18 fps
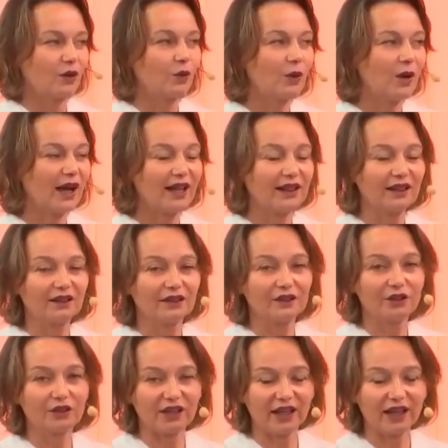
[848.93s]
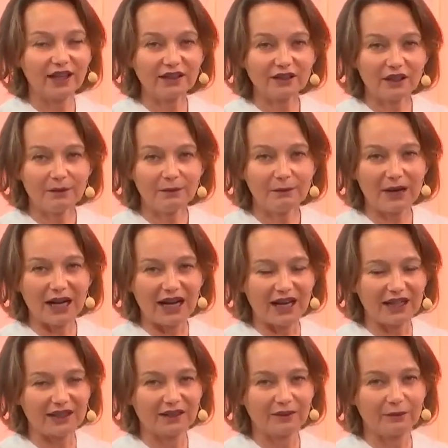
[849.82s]
Well, you can
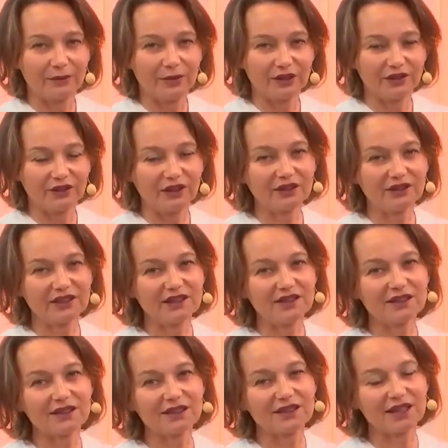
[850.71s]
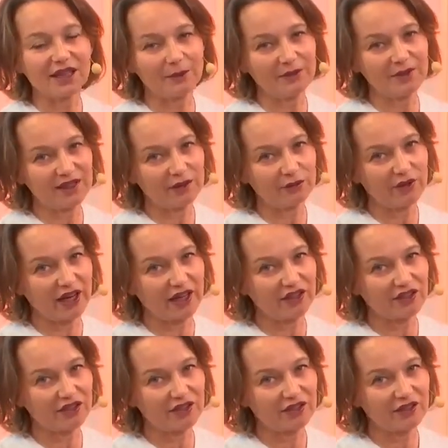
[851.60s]
combine, but not in the same
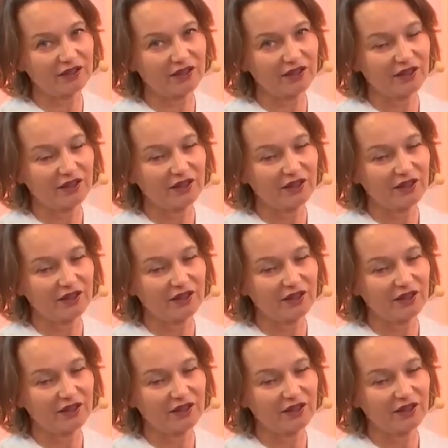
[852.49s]
syringe.